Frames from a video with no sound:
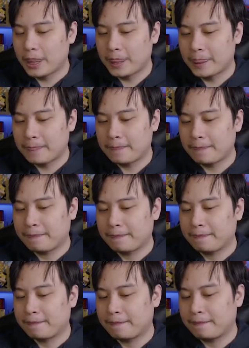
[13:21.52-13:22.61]

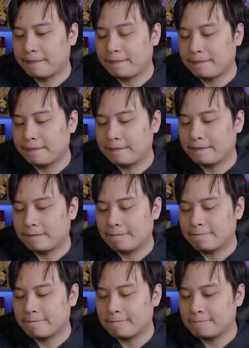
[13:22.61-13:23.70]

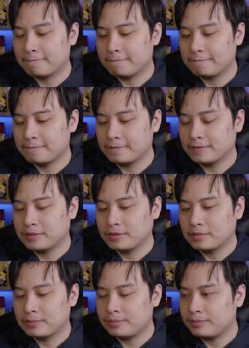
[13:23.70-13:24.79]

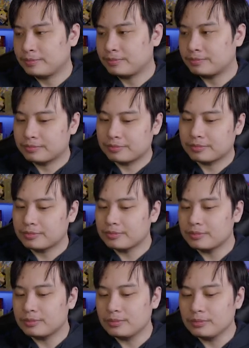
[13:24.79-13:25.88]

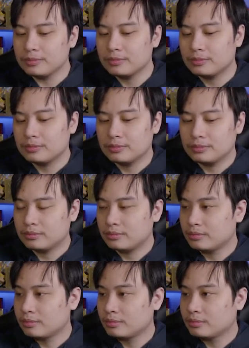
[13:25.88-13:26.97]

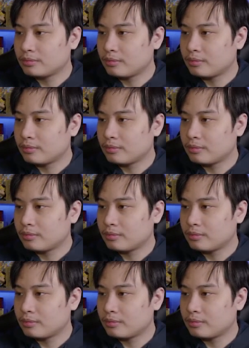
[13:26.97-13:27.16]
(silence)